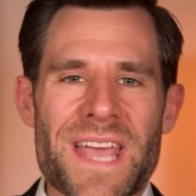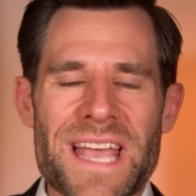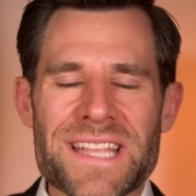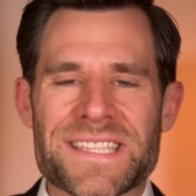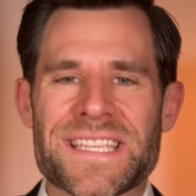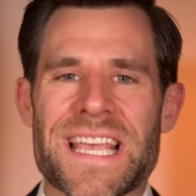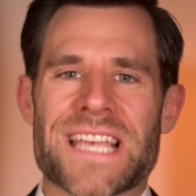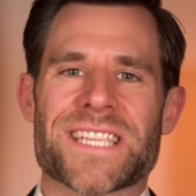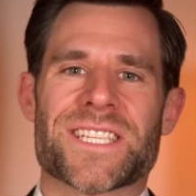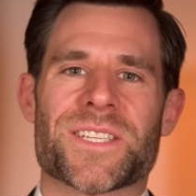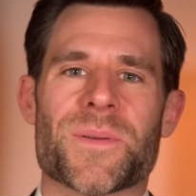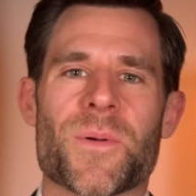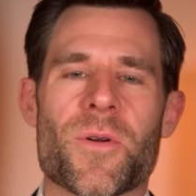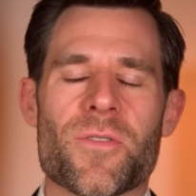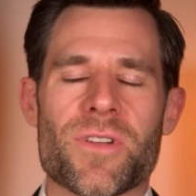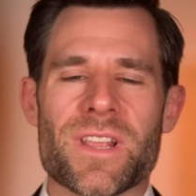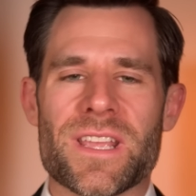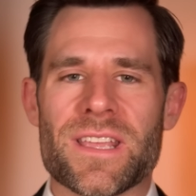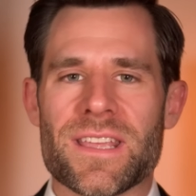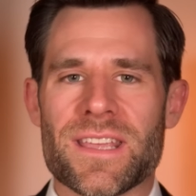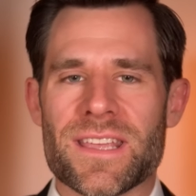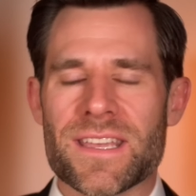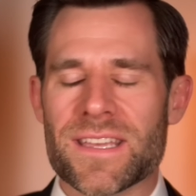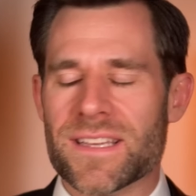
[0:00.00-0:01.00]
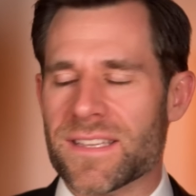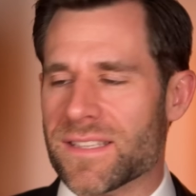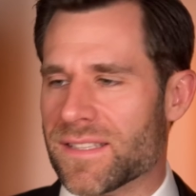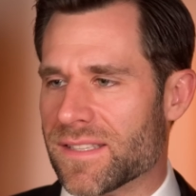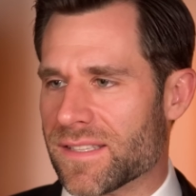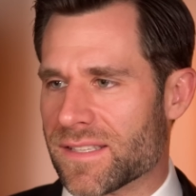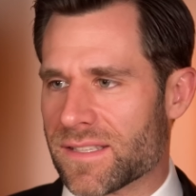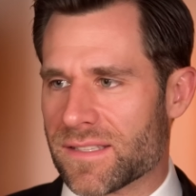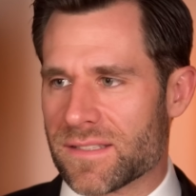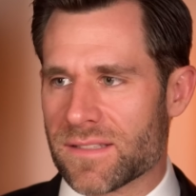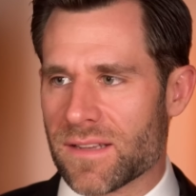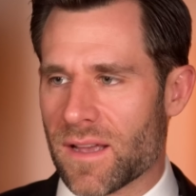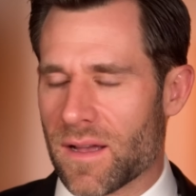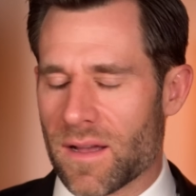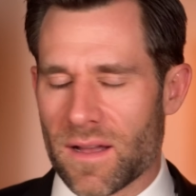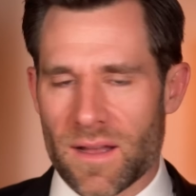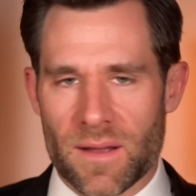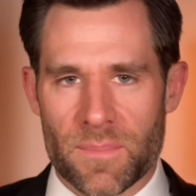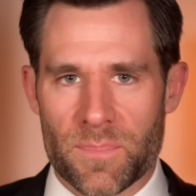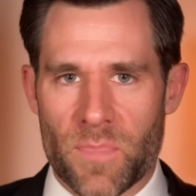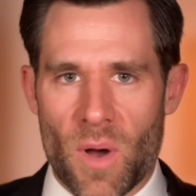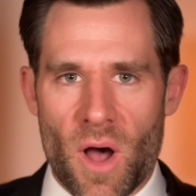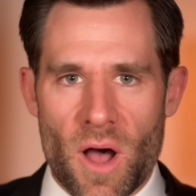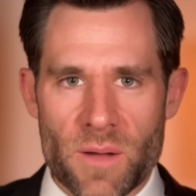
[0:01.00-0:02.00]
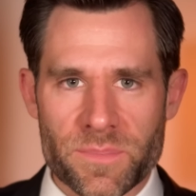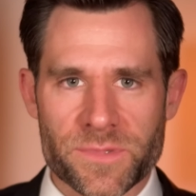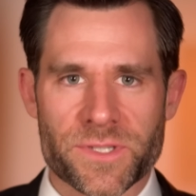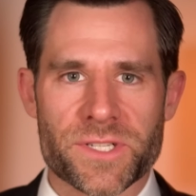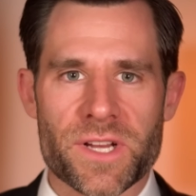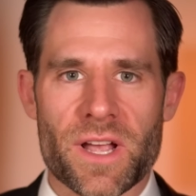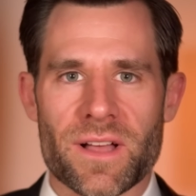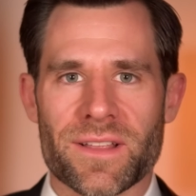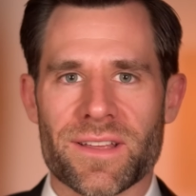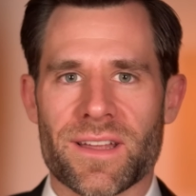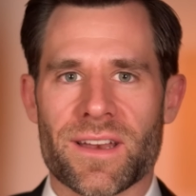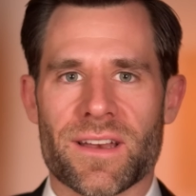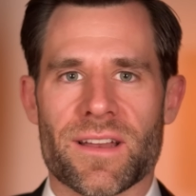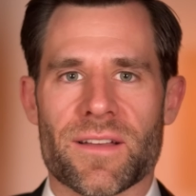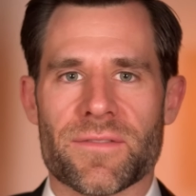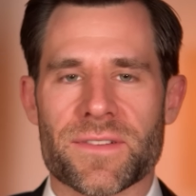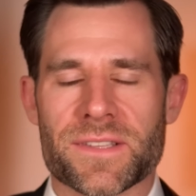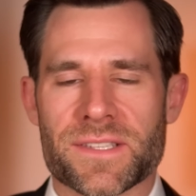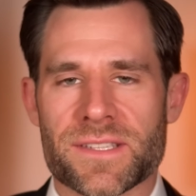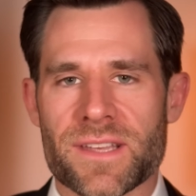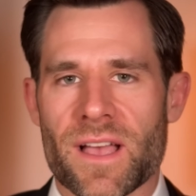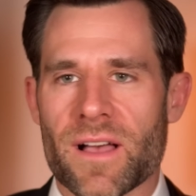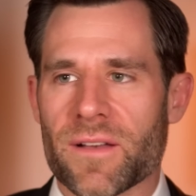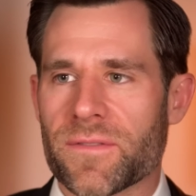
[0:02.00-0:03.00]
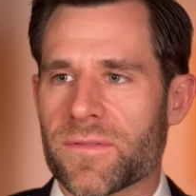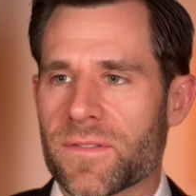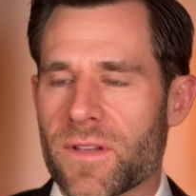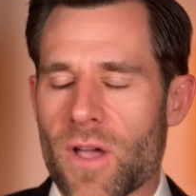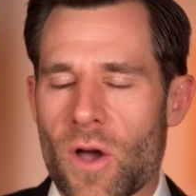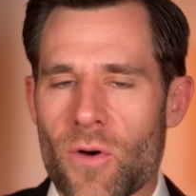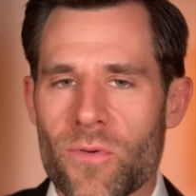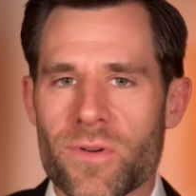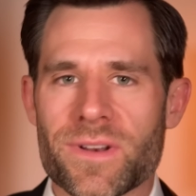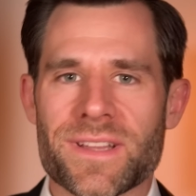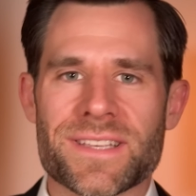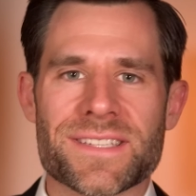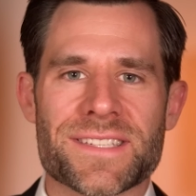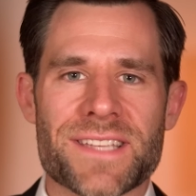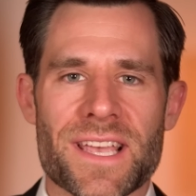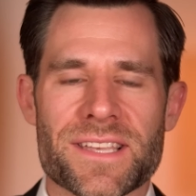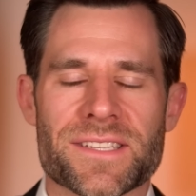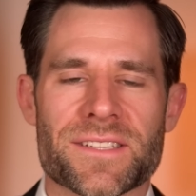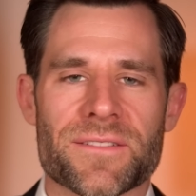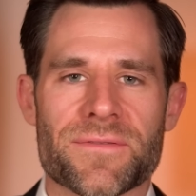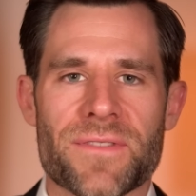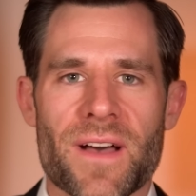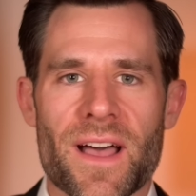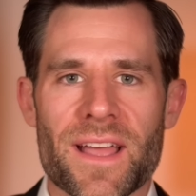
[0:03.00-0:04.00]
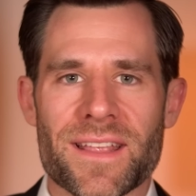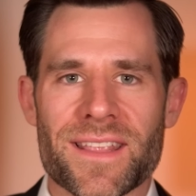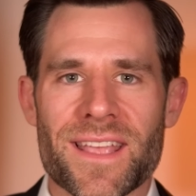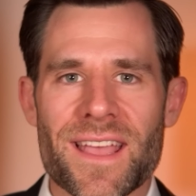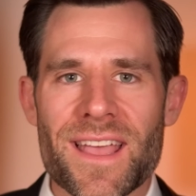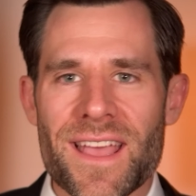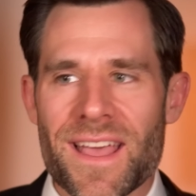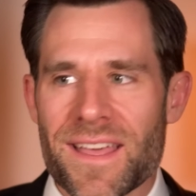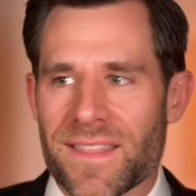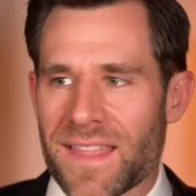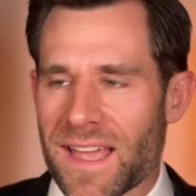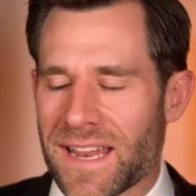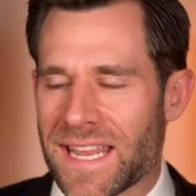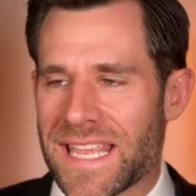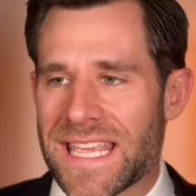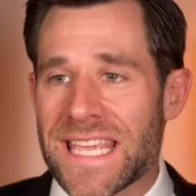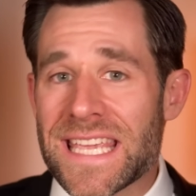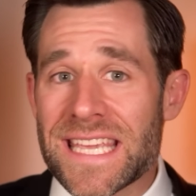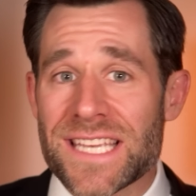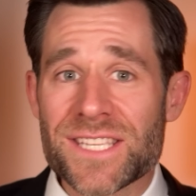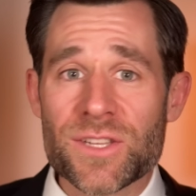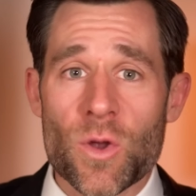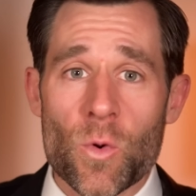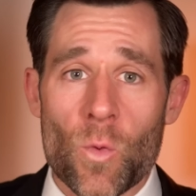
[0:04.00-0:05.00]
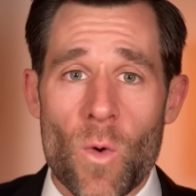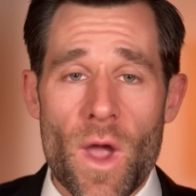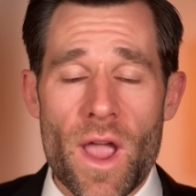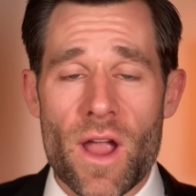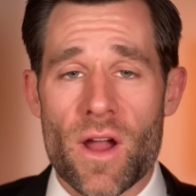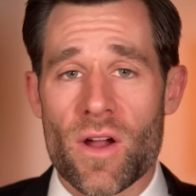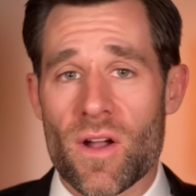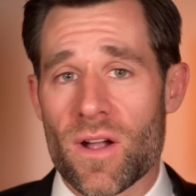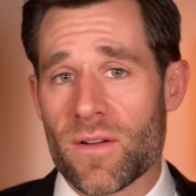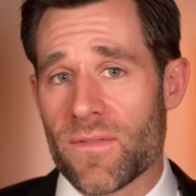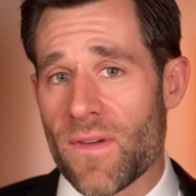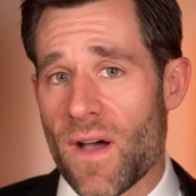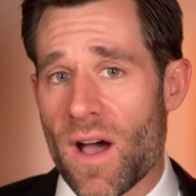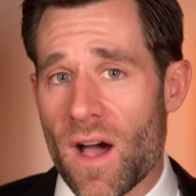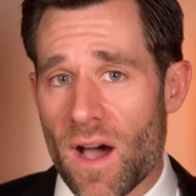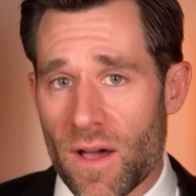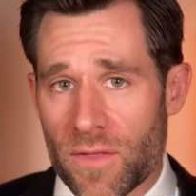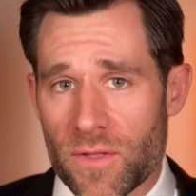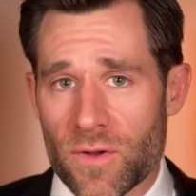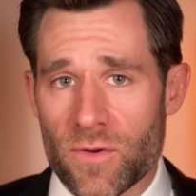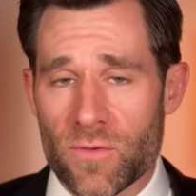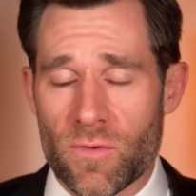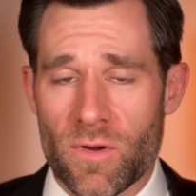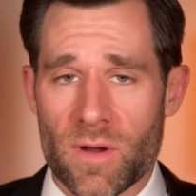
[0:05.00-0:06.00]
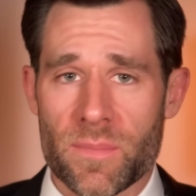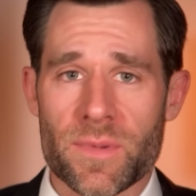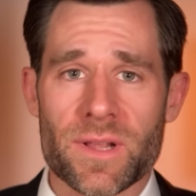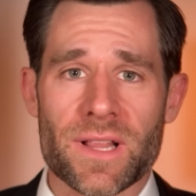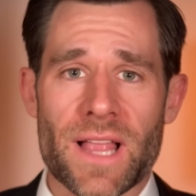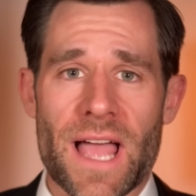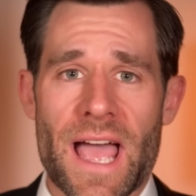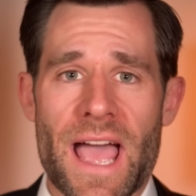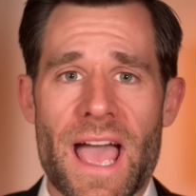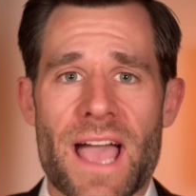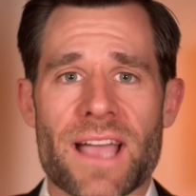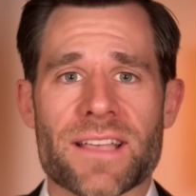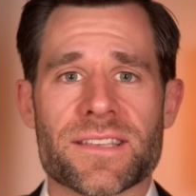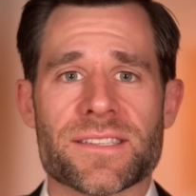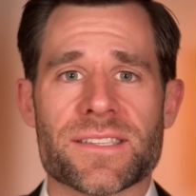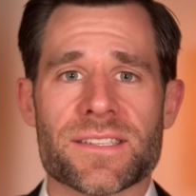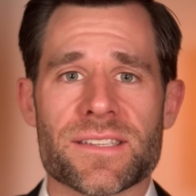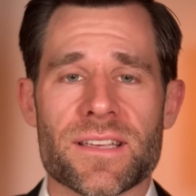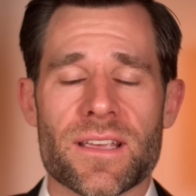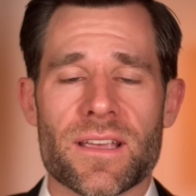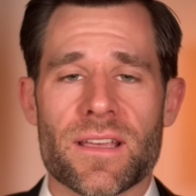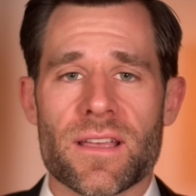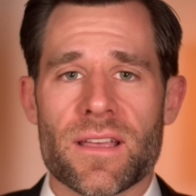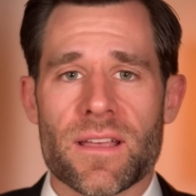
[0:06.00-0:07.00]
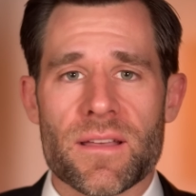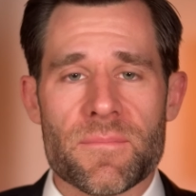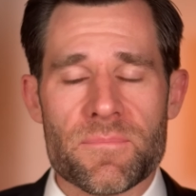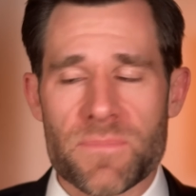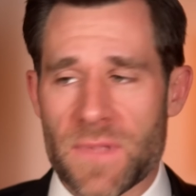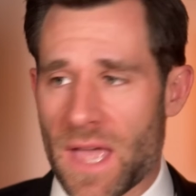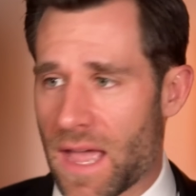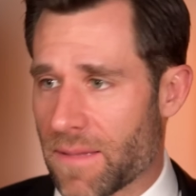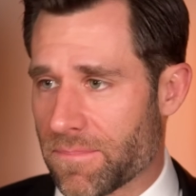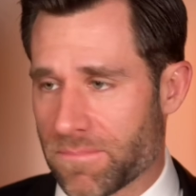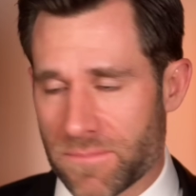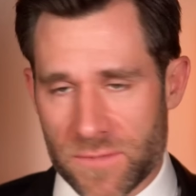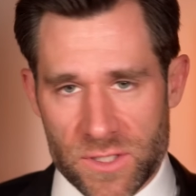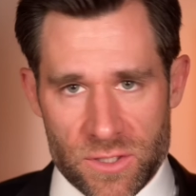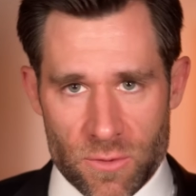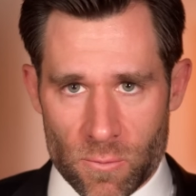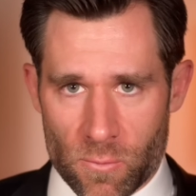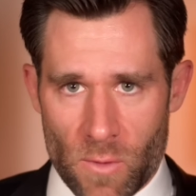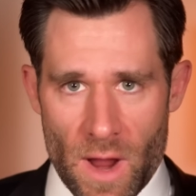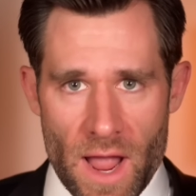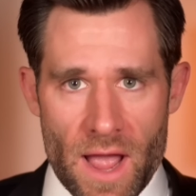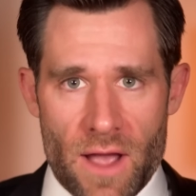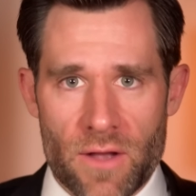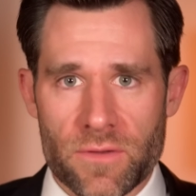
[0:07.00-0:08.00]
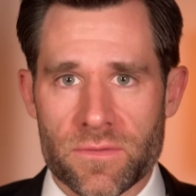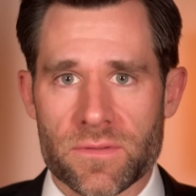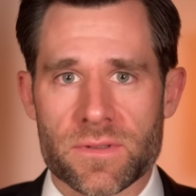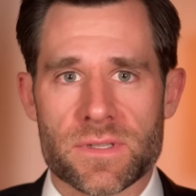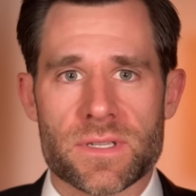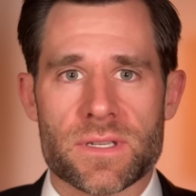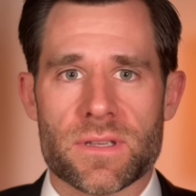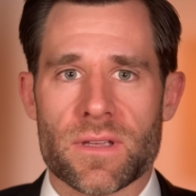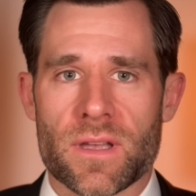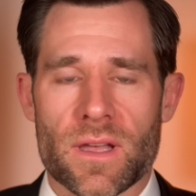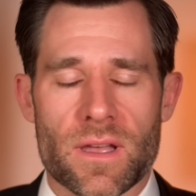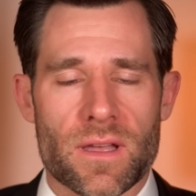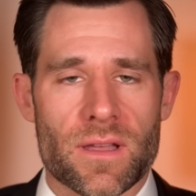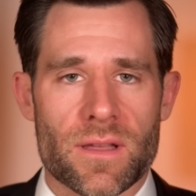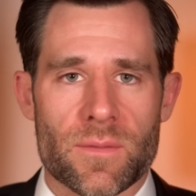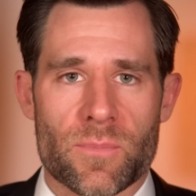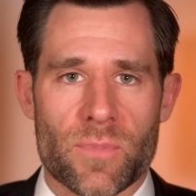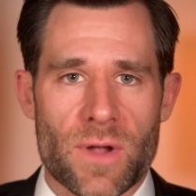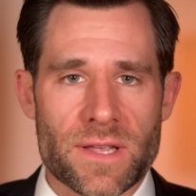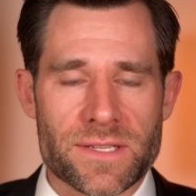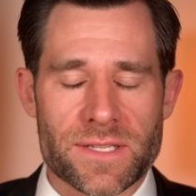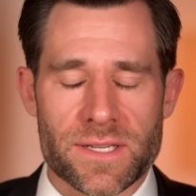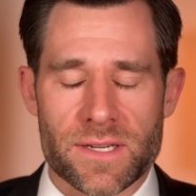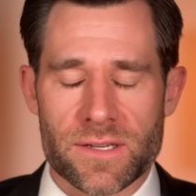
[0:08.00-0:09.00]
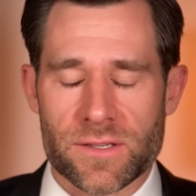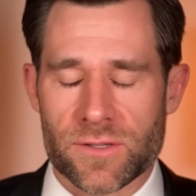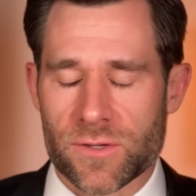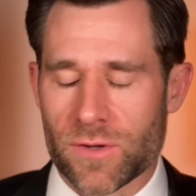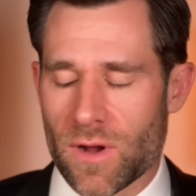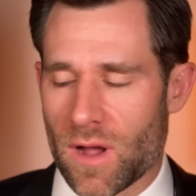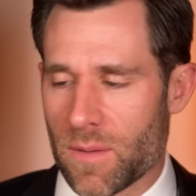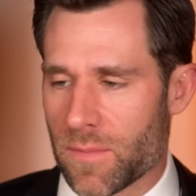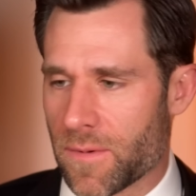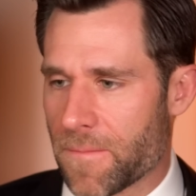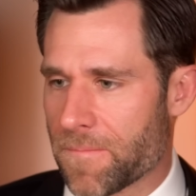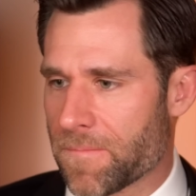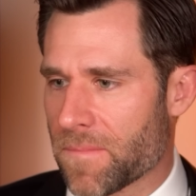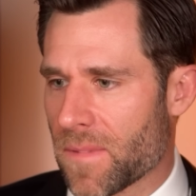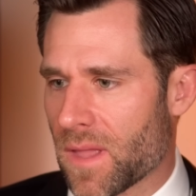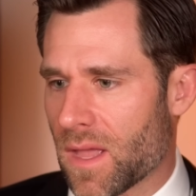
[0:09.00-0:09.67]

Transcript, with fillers: that testimony is a bombshell in and of itself. Cohen has testified that he is aware of other criminal acts that surround uh, President Trump.